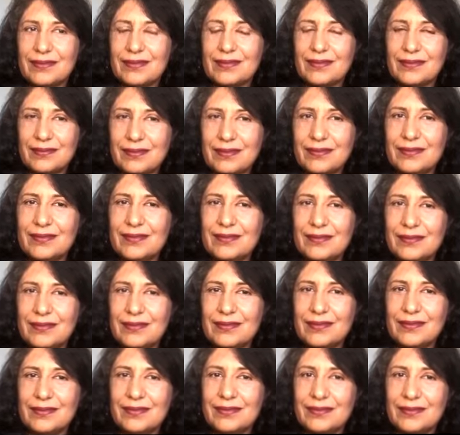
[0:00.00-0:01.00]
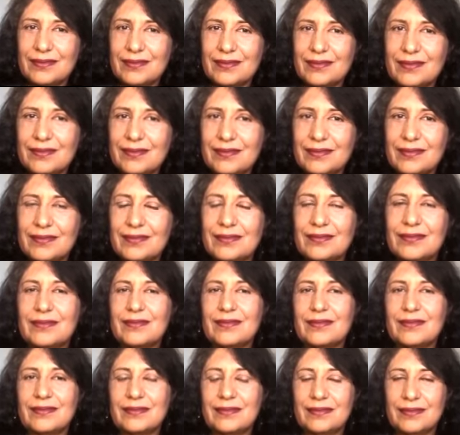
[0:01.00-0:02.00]

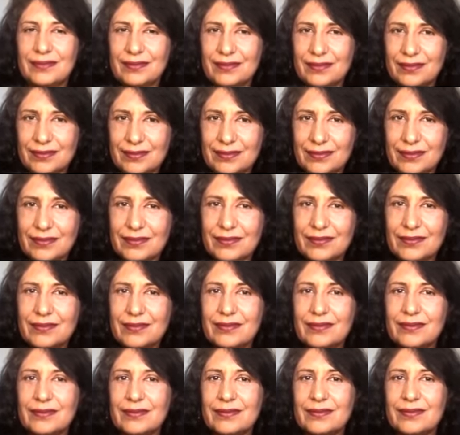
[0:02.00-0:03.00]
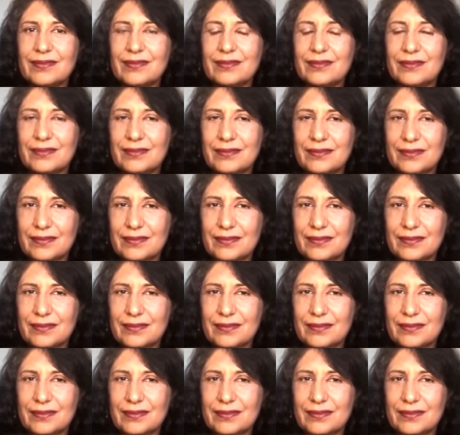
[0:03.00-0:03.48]
(silent)